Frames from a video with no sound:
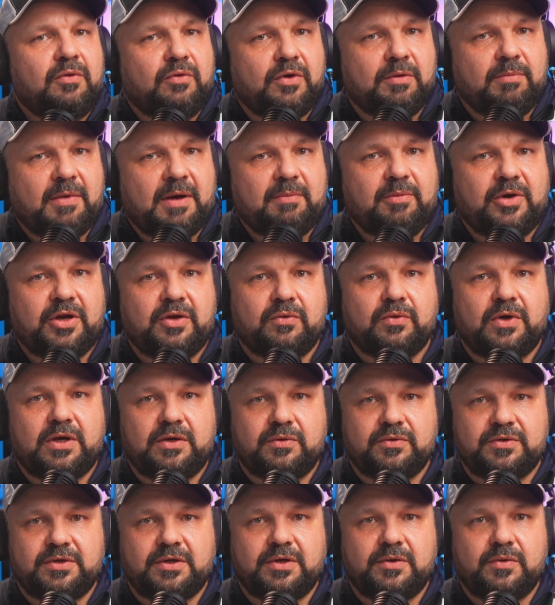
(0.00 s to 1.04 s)
Remember, you are
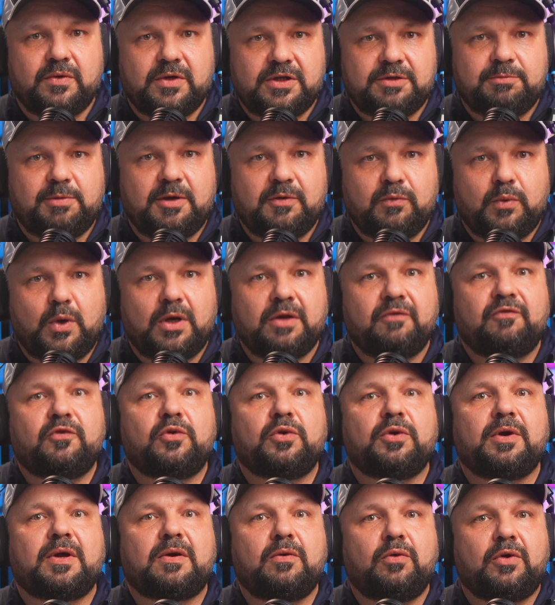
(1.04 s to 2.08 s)
using USB 1
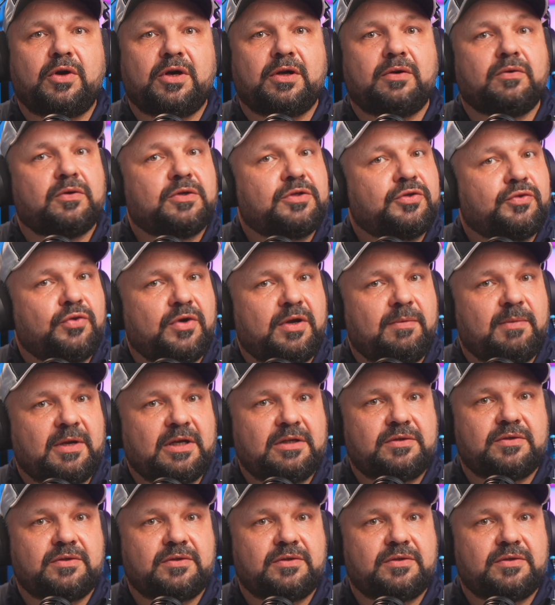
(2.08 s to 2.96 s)
for recording or streaming,